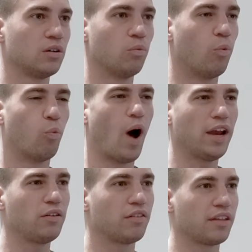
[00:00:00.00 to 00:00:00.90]
Why
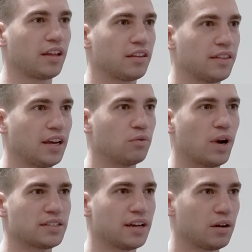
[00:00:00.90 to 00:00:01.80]
do you think that he
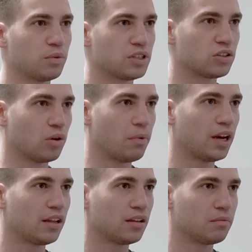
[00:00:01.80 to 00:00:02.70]
resonated with so
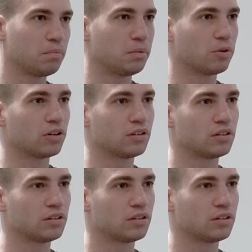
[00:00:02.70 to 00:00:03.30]
many people?